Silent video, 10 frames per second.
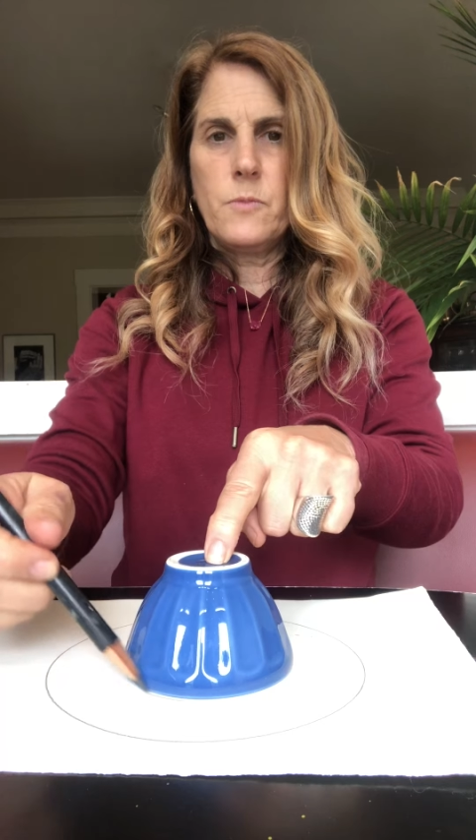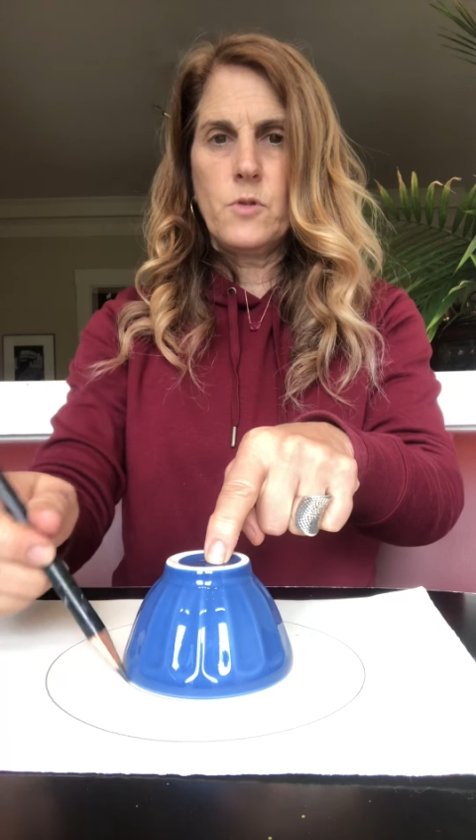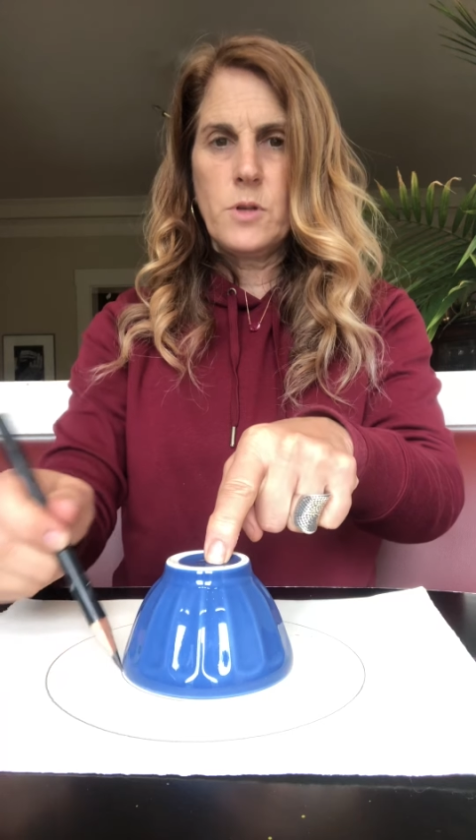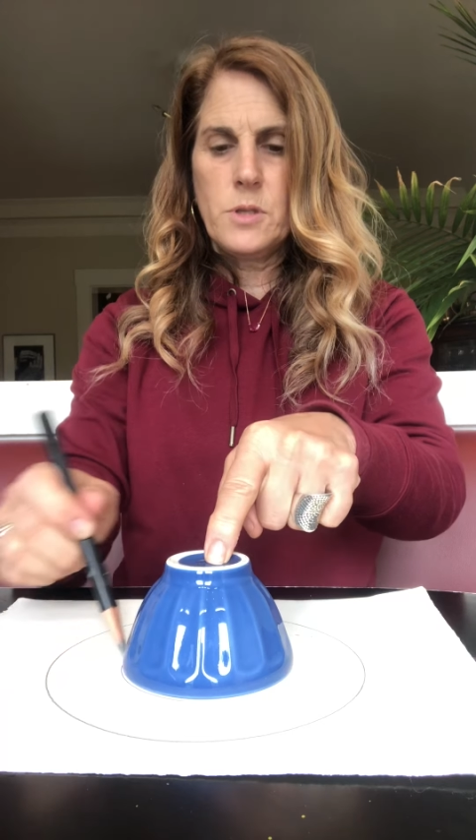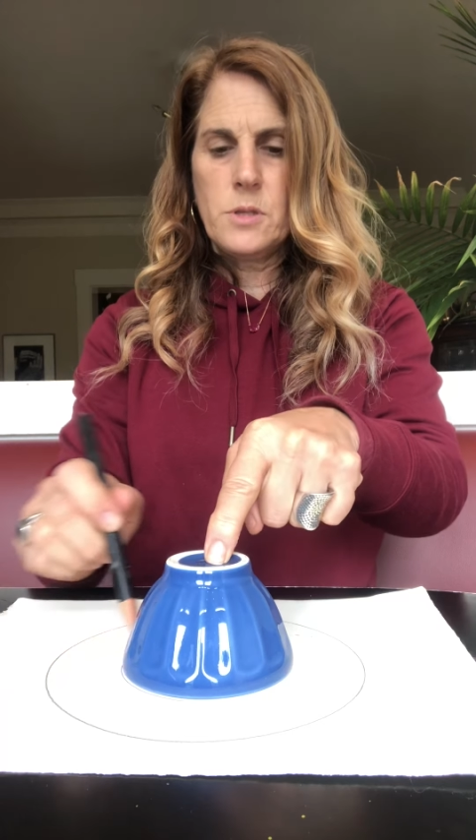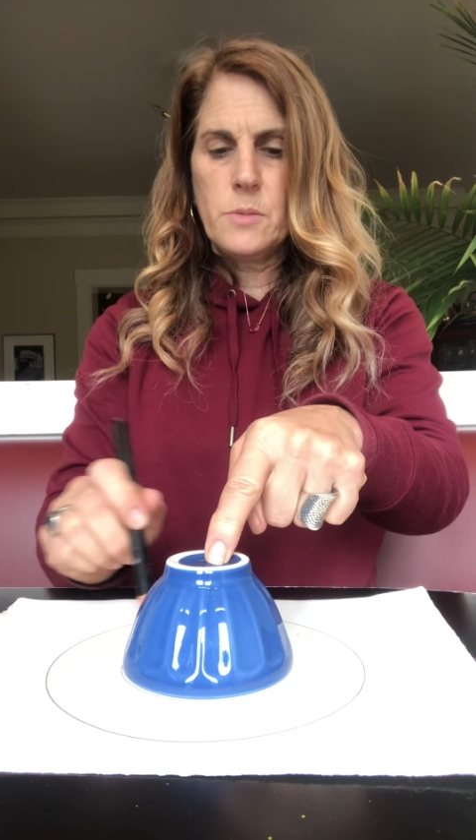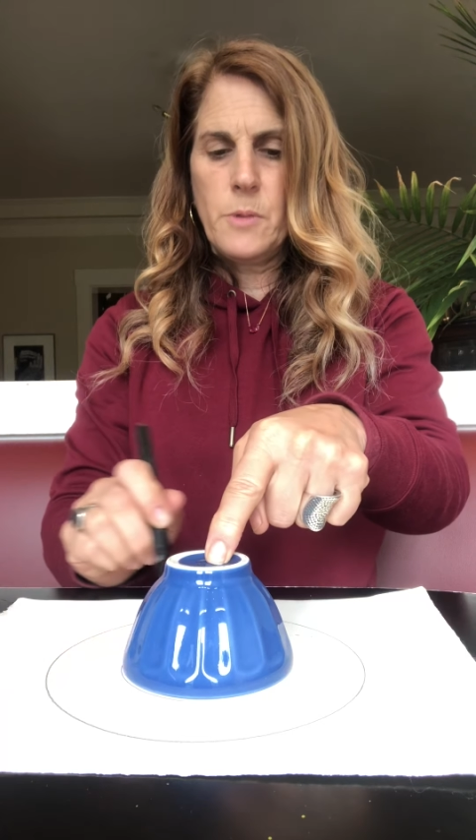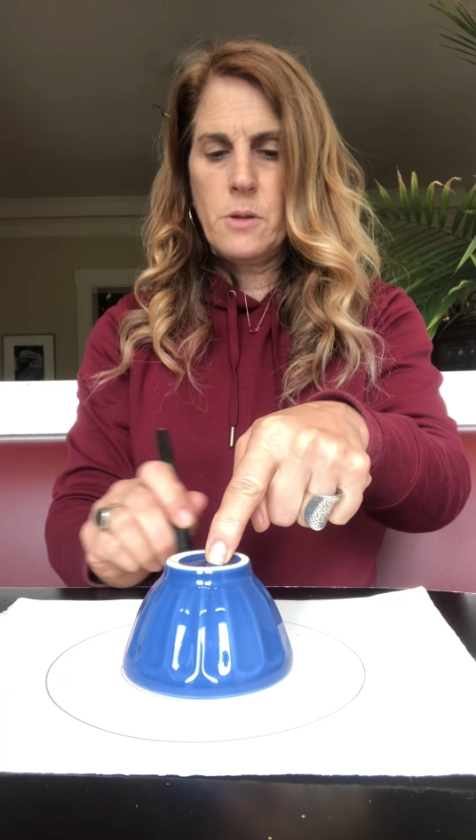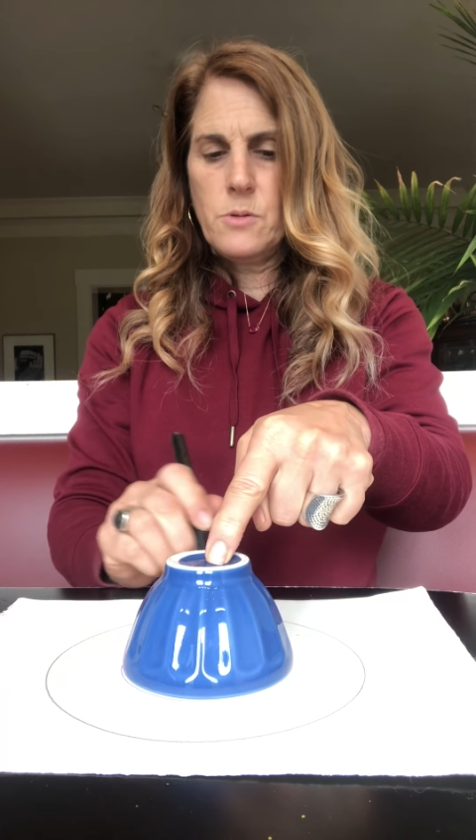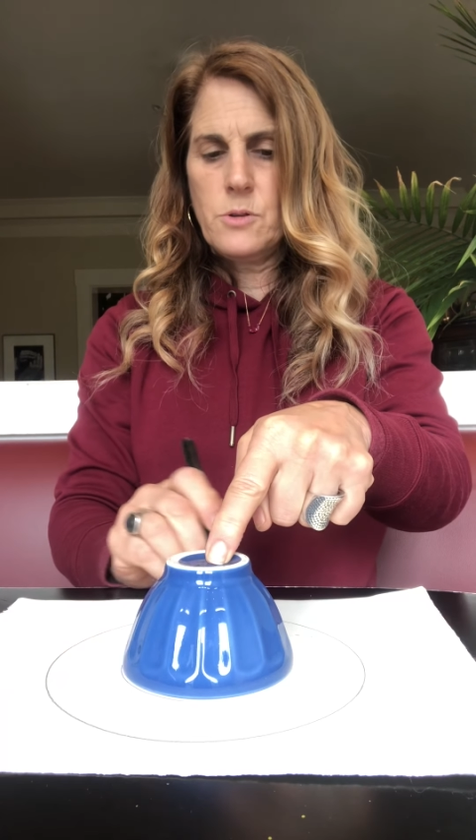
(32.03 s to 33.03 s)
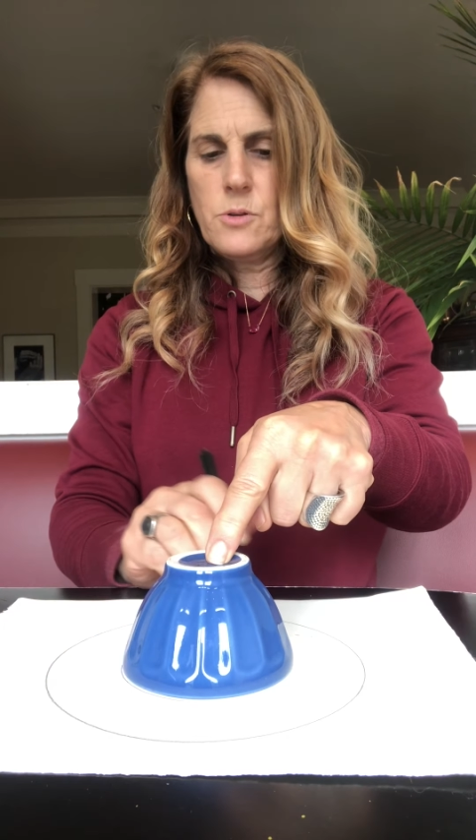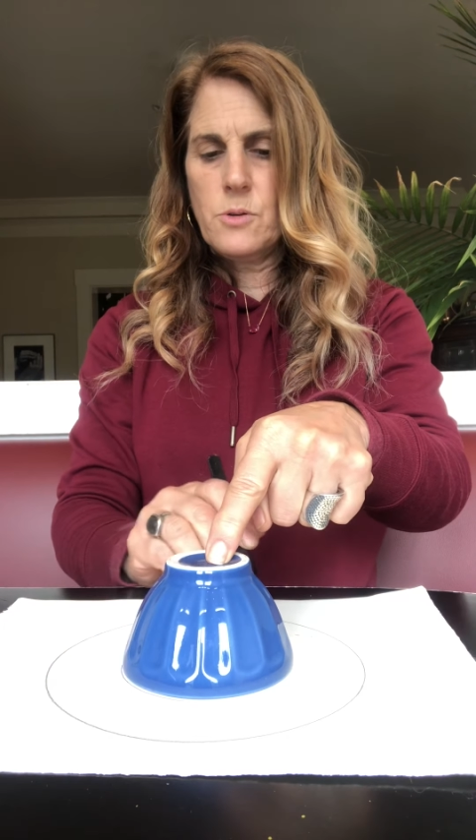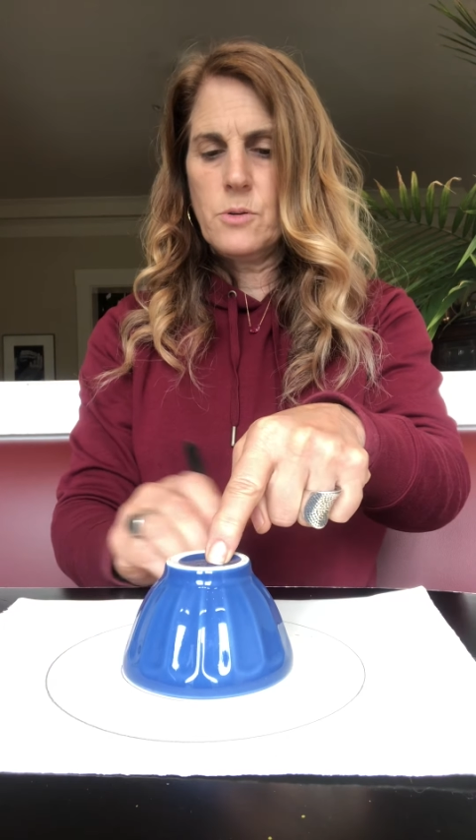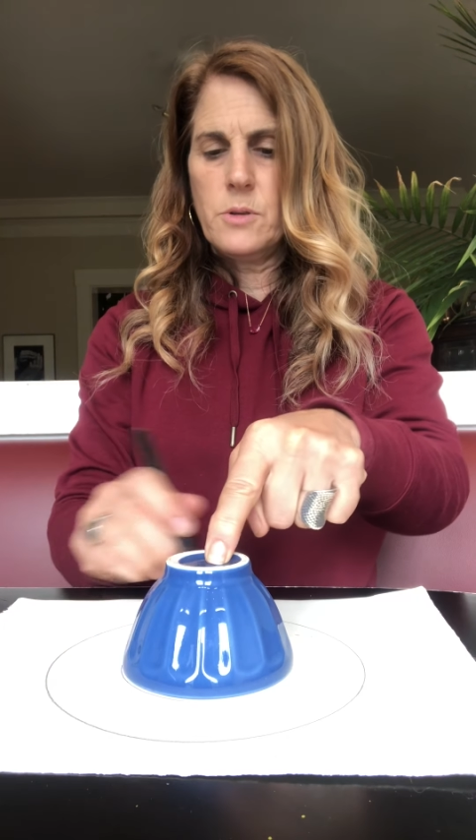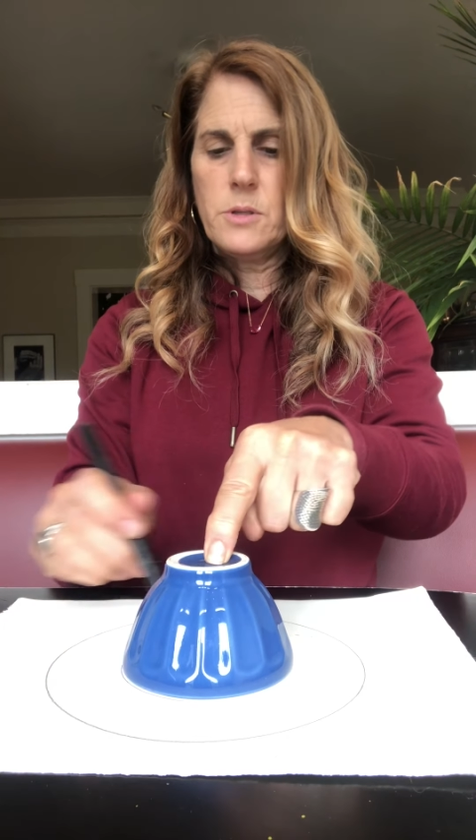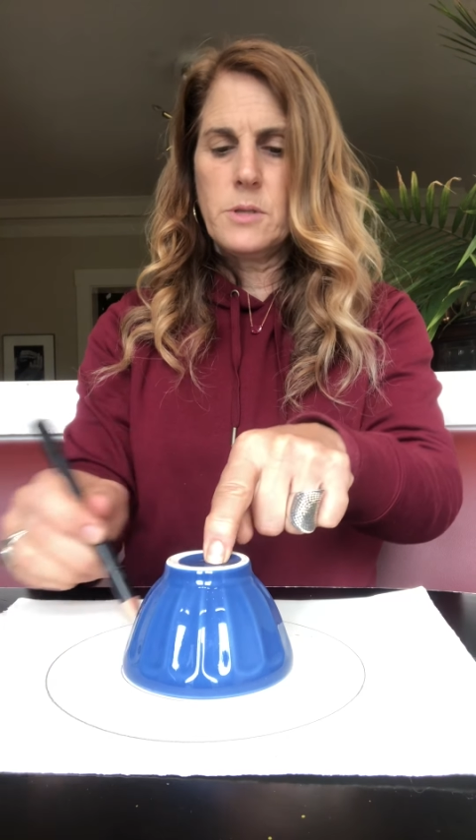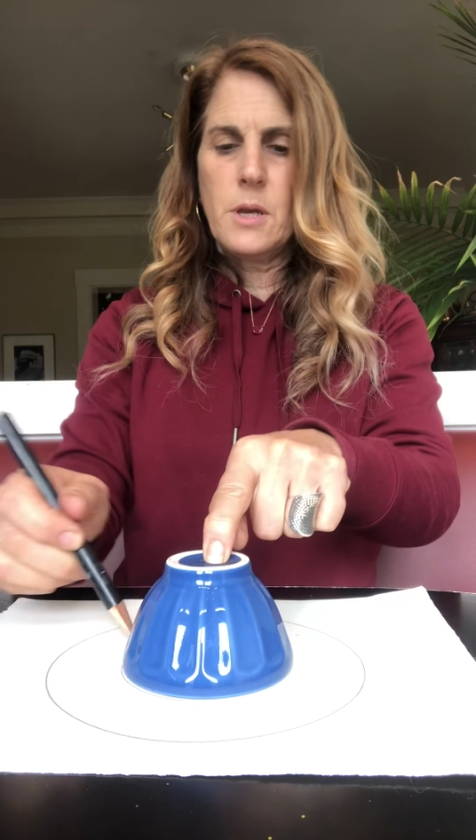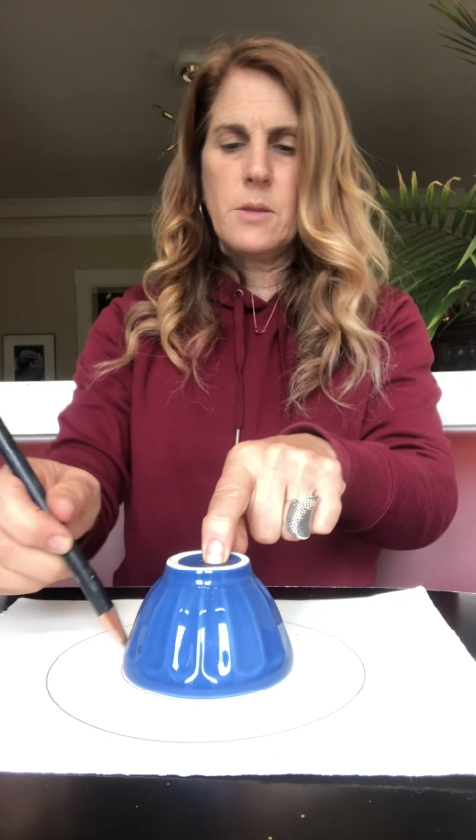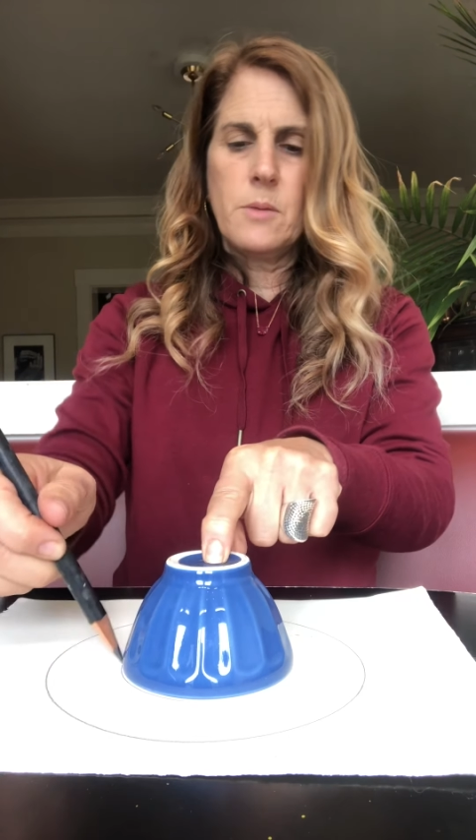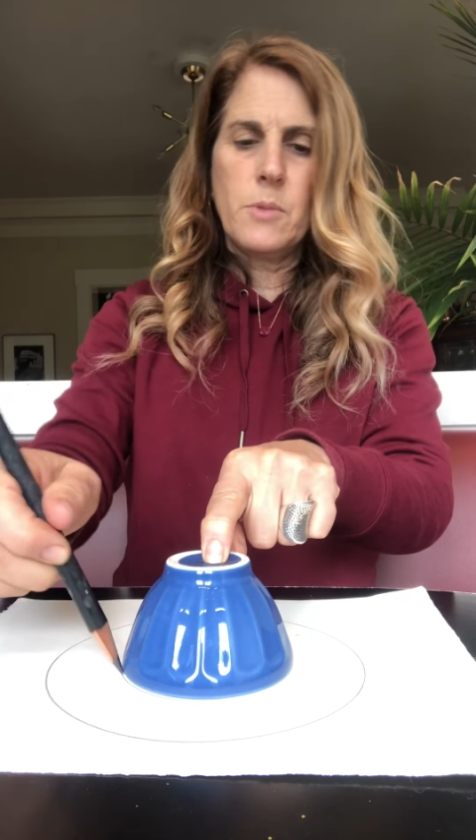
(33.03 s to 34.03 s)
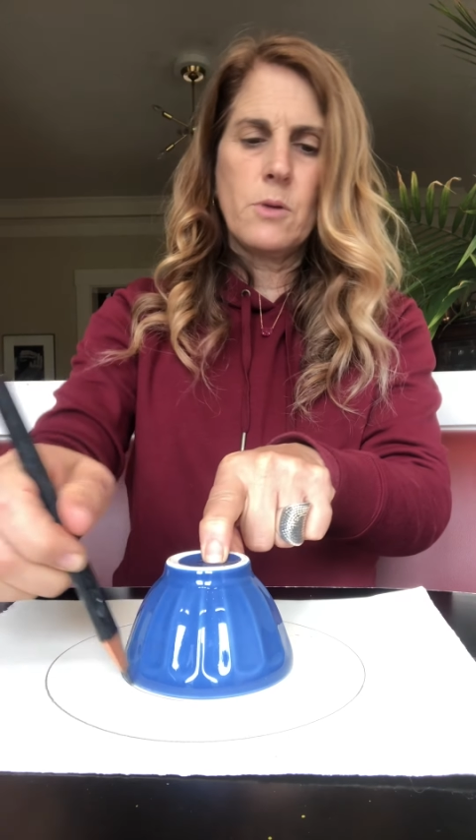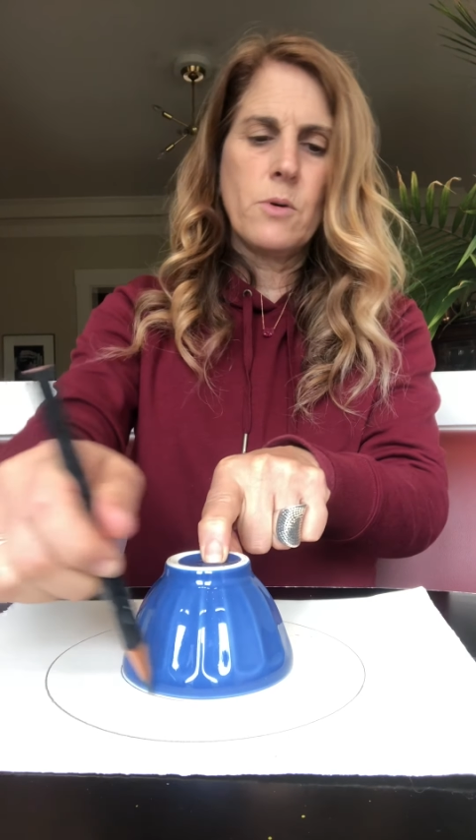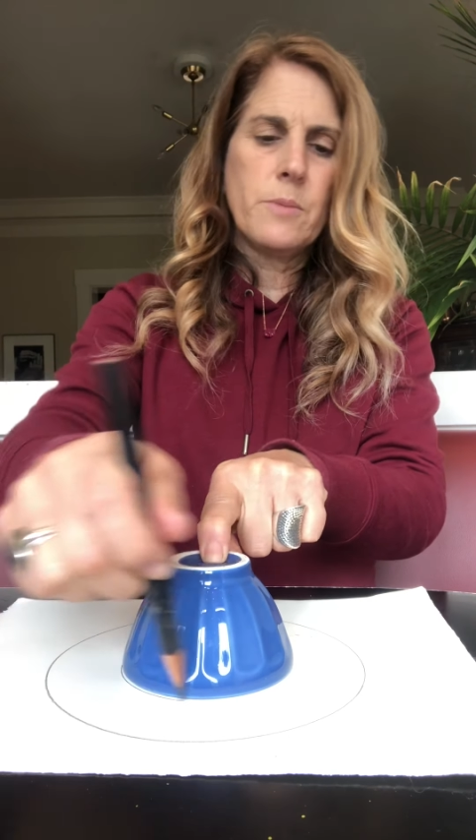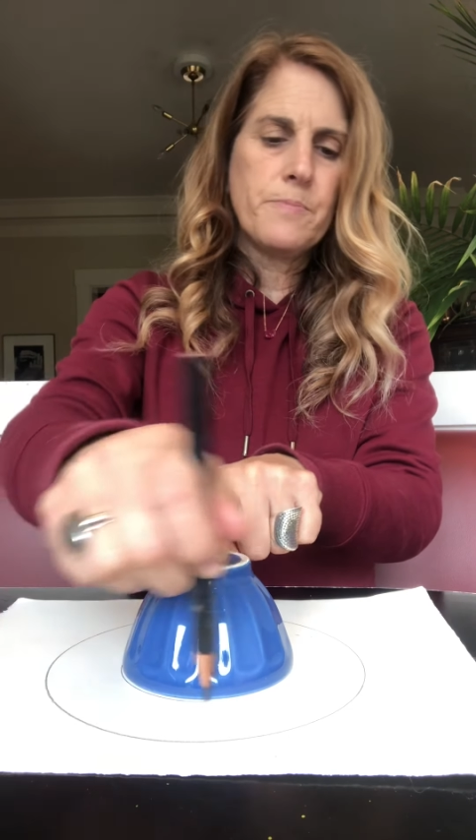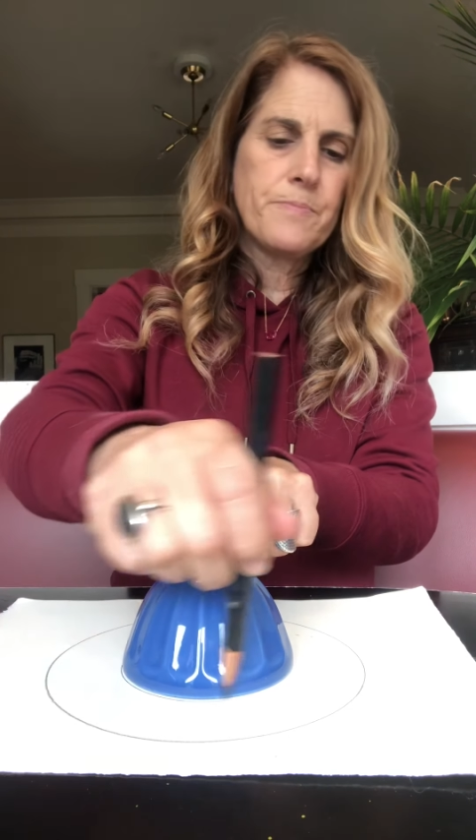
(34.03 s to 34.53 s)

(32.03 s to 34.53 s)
trace a smaller circle inside the big one.